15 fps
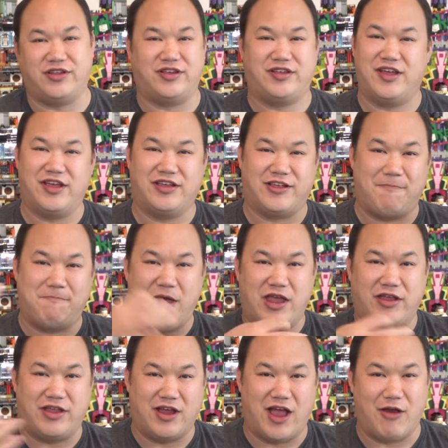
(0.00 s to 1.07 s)
This thing is
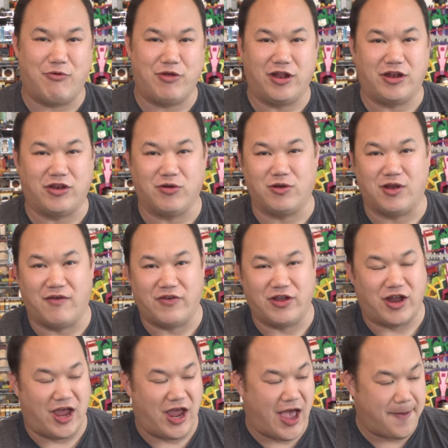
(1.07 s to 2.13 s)
amazing. I really do love it.
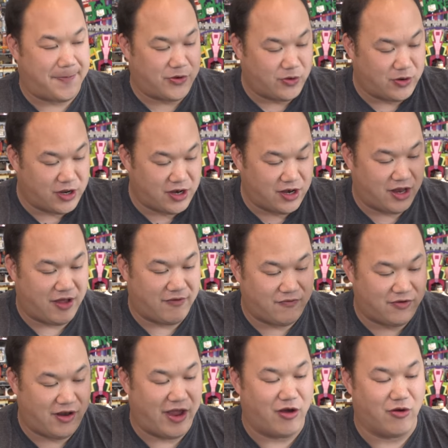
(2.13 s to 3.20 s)
I absolutely love
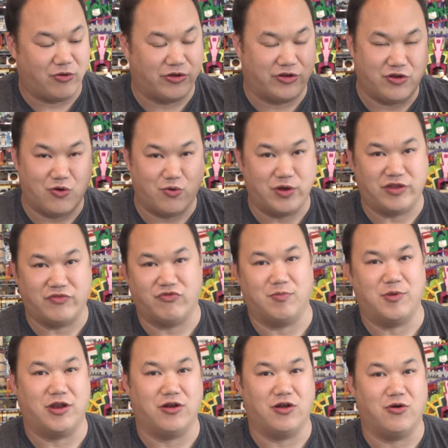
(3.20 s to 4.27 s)
Lego. There's no reason for
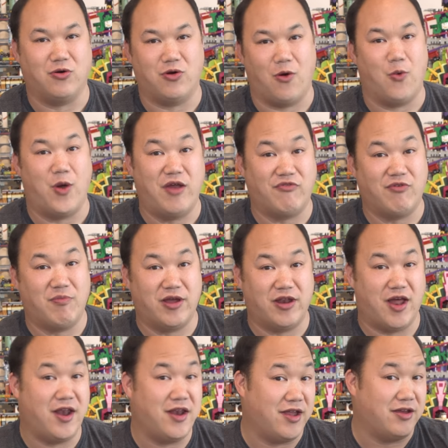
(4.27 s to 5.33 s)
me to go away from it
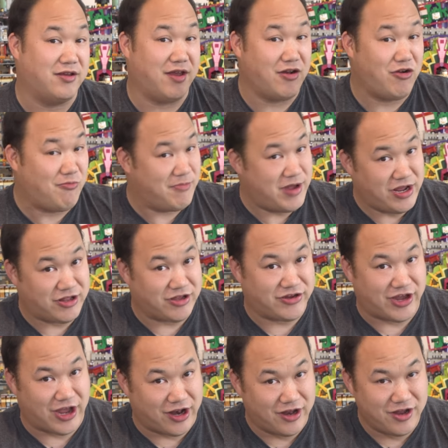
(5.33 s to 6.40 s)
unless they don't make the
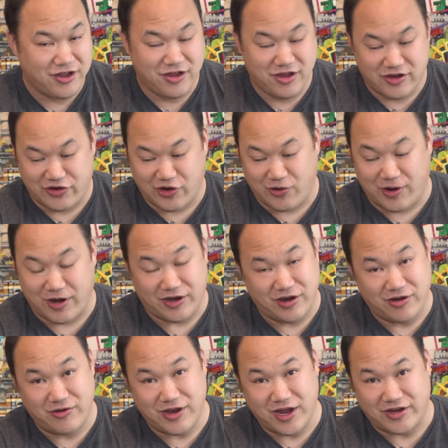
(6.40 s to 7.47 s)
set. So
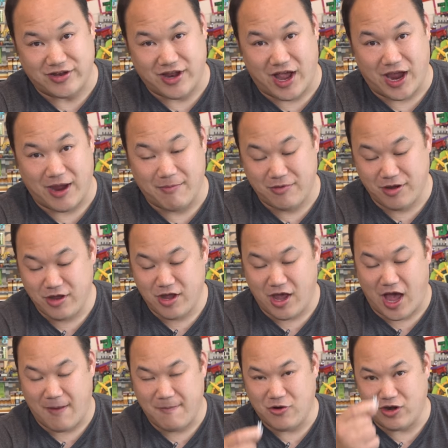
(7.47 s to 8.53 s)
until next time,
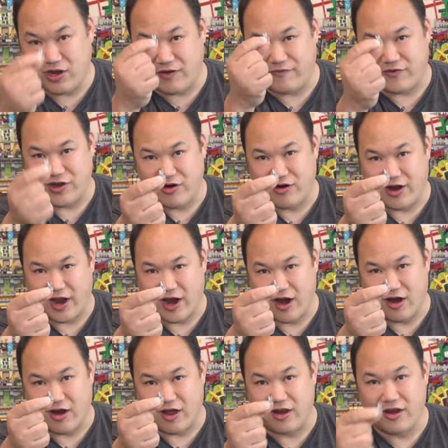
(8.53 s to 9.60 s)
I'm gonna give Deer a
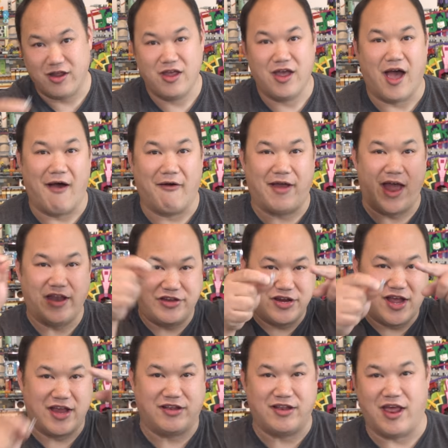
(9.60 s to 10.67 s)
haircut. I'll catch you
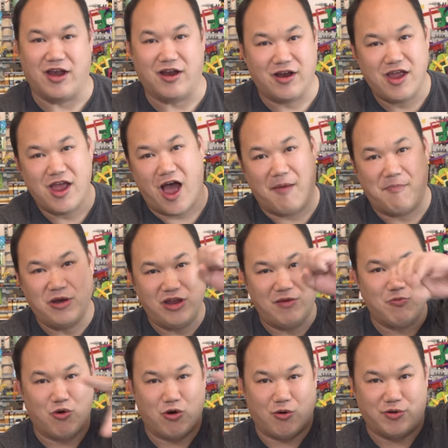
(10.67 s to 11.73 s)
guys later. I'll bring you
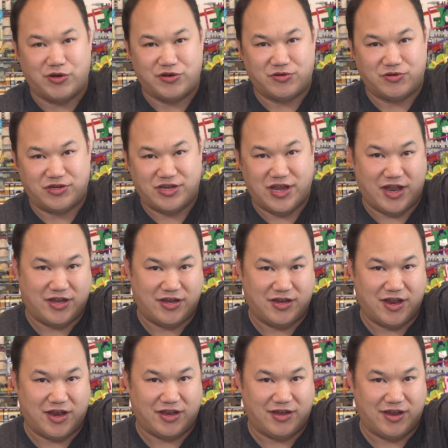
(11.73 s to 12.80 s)
more original sets
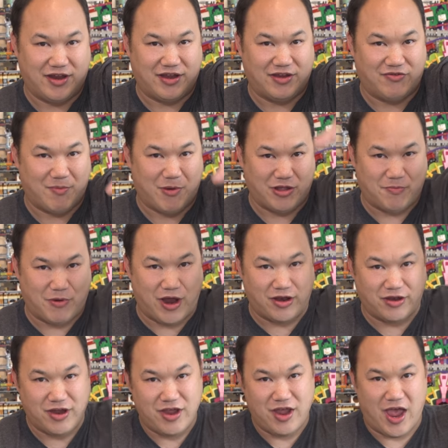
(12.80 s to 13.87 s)
and CDs from other
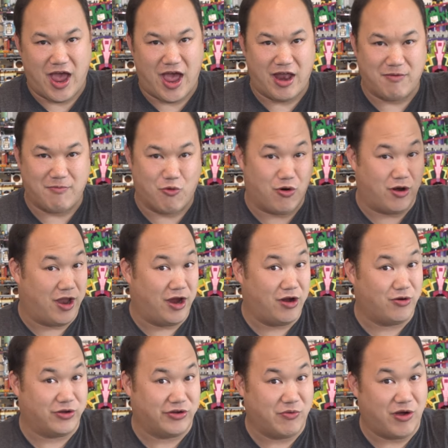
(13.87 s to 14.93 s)
brands and more
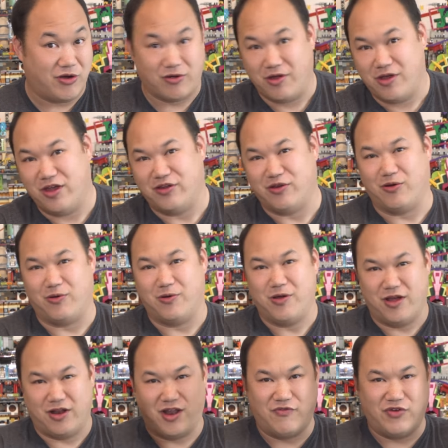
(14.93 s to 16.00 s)
Lego as well. So
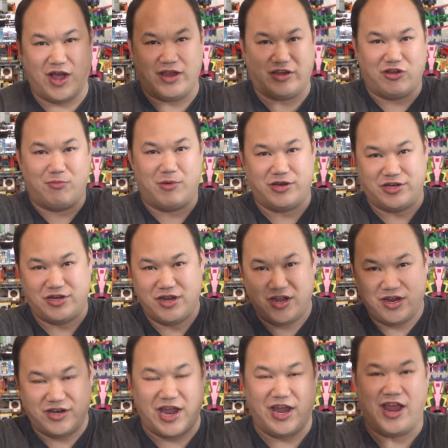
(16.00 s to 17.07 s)
love you guys so much.
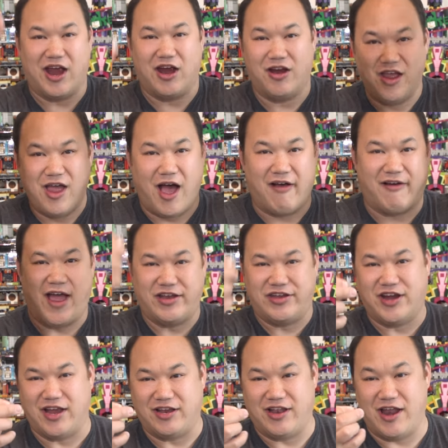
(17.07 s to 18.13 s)
Take care. I'll catch you
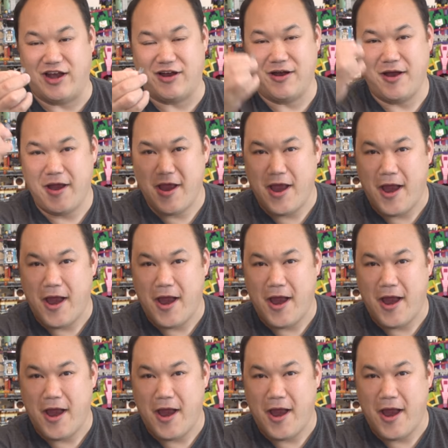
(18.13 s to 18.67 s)
guys later.